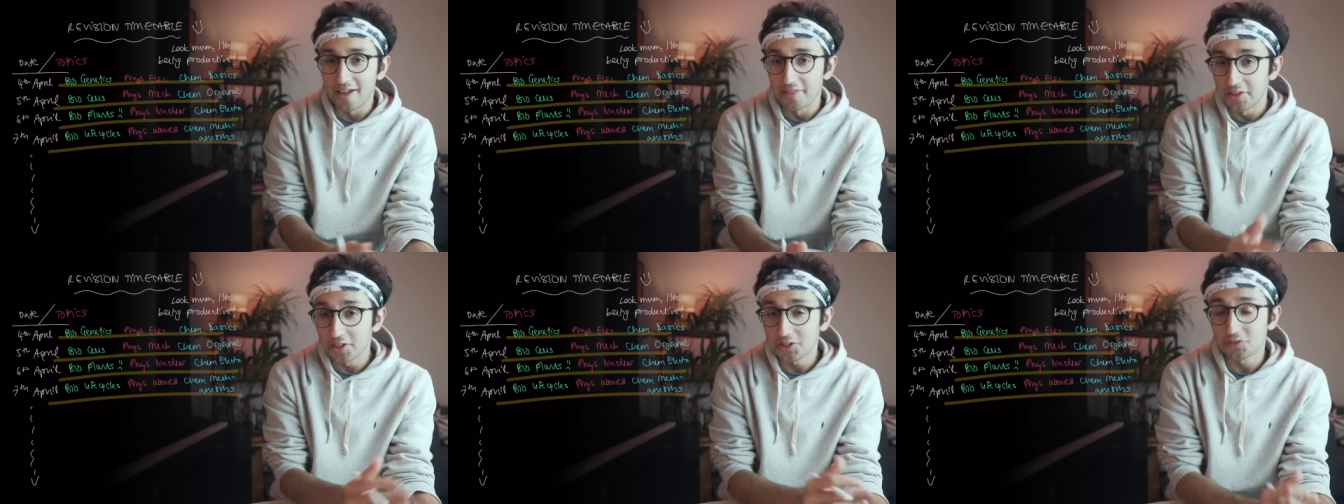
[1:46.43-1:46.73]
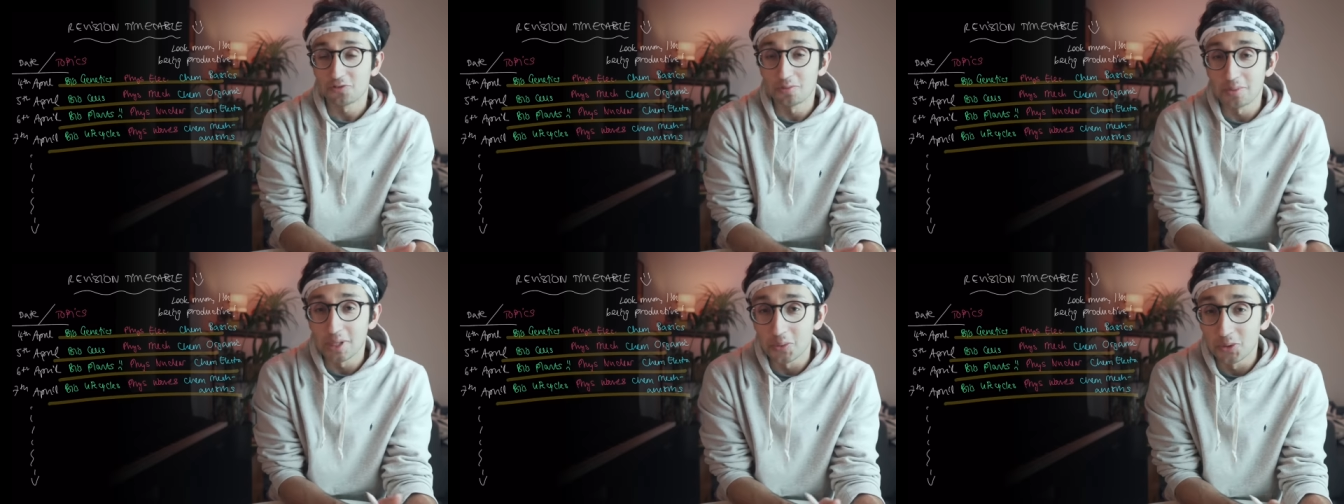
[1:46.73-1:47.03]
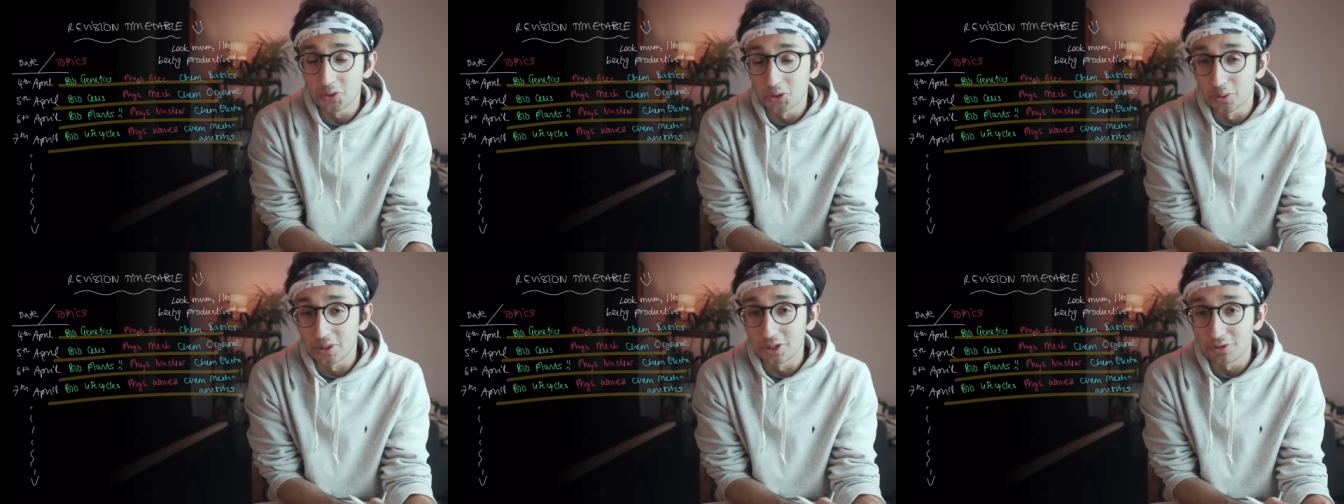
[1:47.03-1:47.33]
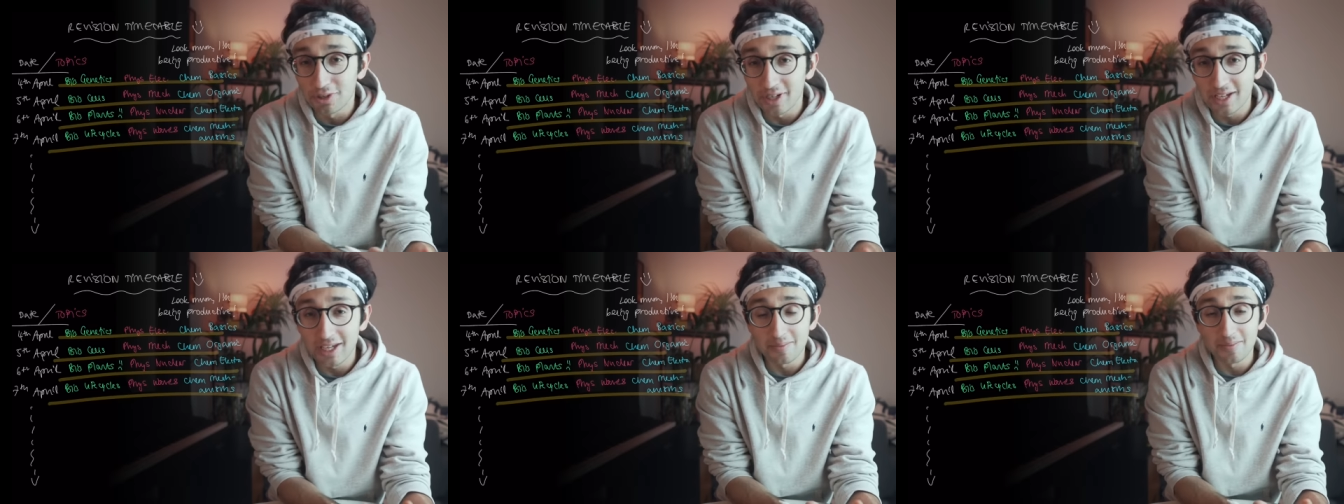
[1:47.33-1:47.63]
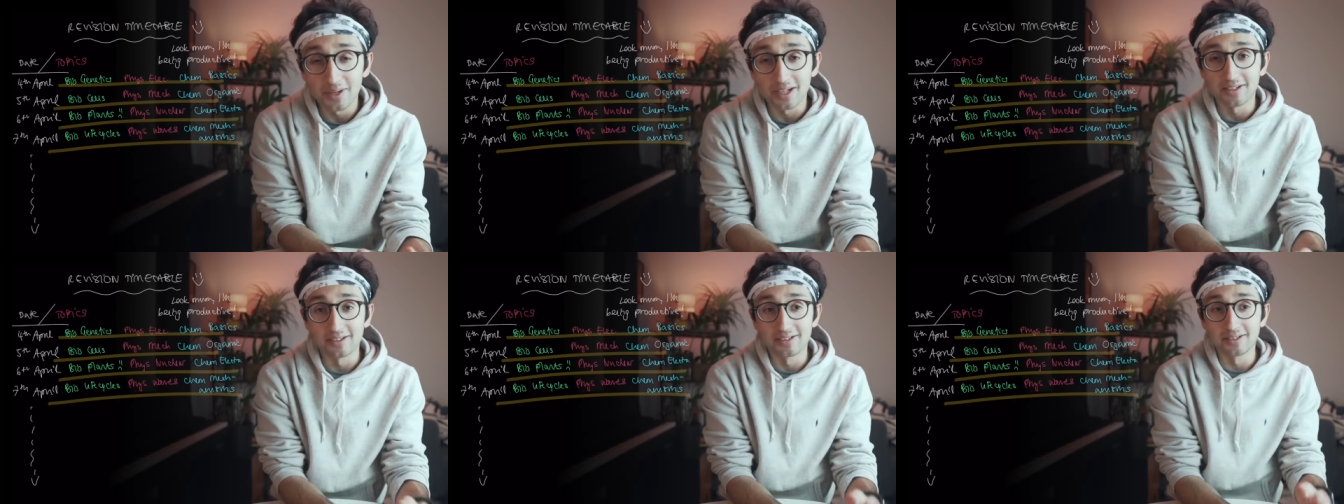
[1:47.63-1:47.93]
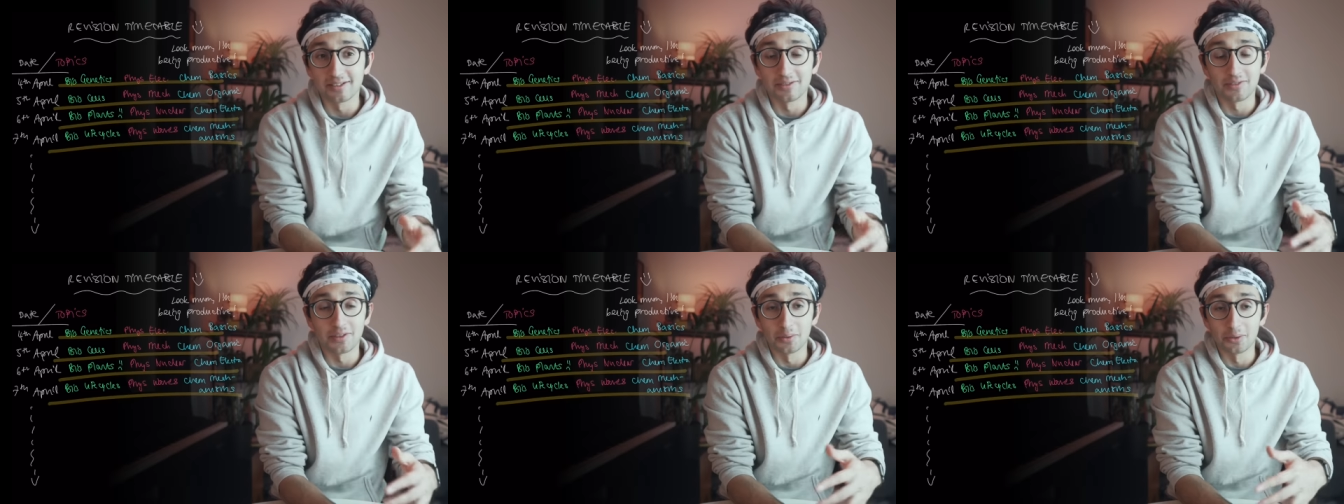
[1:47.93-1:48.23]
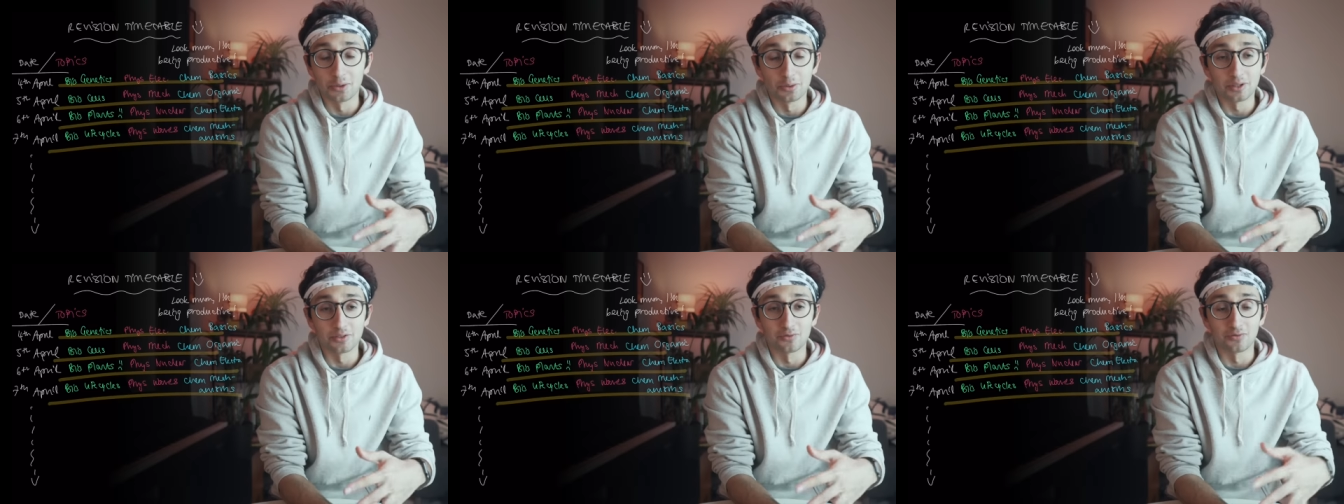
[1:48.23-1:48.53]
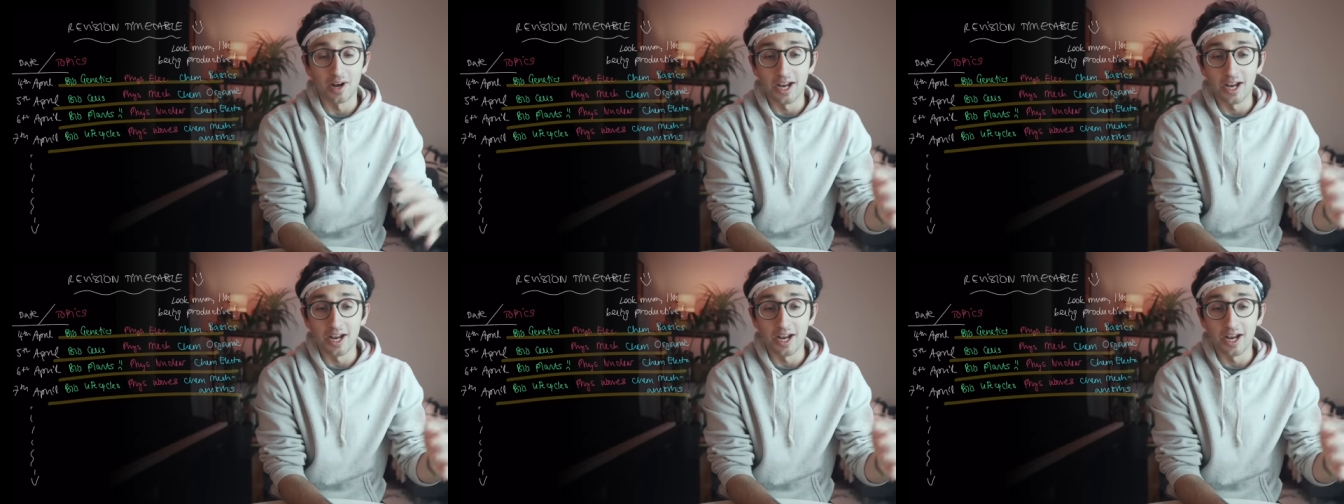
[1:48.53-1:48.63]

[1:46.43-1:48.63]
And this for me was always tricky because there were always